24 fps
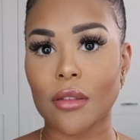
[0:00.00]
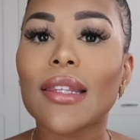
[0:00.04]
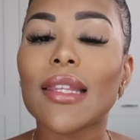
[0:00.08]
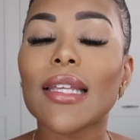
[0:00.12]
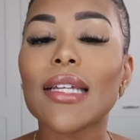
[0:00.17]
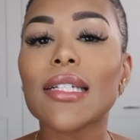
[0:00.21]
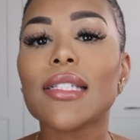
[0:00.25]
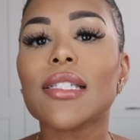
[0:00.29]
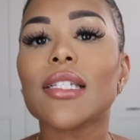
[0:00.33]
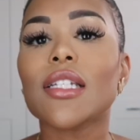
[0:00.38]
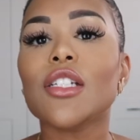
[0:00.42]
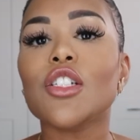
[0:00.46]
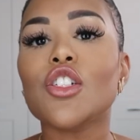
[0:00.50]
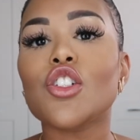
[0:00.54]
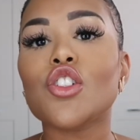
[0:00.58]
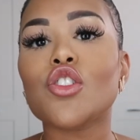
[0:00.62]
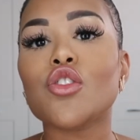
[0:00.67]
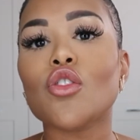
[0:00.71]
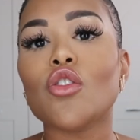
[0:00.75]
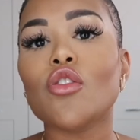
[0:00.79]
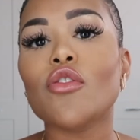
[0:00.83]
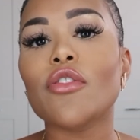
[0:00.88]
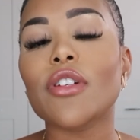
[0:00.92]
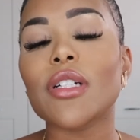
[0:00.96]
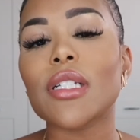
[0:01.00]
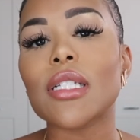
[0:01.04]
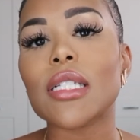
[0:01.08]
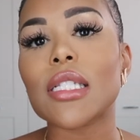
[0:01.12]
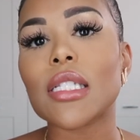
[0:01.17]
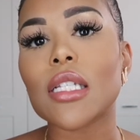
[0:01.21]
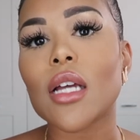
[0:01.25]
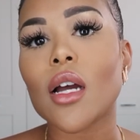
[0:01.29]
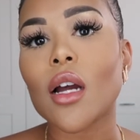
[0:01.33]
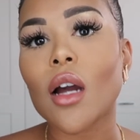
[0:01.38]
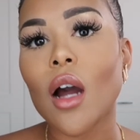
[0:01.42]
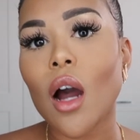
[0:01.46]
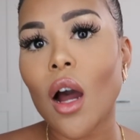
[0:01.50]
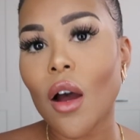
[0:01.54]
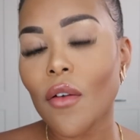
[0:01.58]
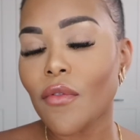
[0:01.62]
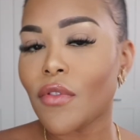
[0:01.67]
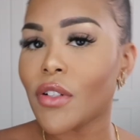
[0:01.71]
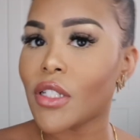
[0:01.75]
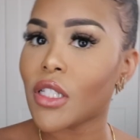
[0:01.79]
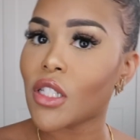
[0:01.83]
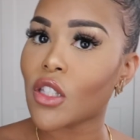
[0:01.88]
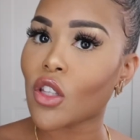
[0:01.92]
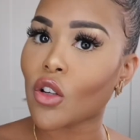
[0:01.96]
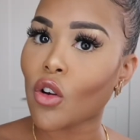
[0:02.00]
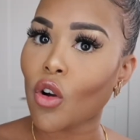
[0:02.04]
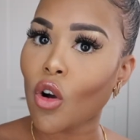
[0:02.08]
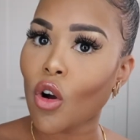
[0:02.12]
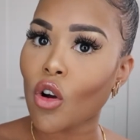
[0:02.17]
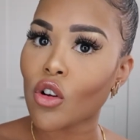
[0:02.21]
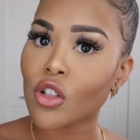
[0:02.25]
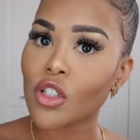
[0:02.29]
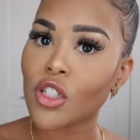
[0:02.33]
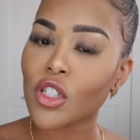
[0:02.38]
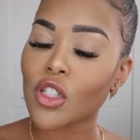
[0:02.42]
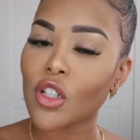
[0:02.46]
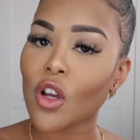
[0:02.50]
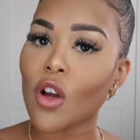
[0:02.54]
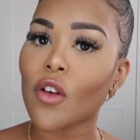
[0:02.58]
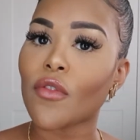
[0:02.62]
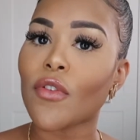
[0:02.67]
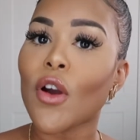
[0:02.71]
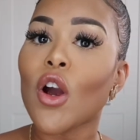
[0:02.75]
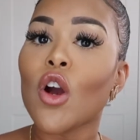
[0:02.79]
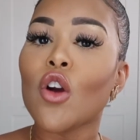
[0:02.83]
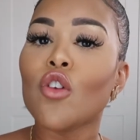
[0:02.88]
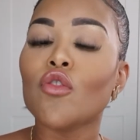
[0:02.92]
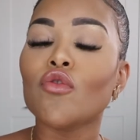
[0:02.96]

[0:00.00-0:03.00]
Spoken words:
This insurance covers the costs of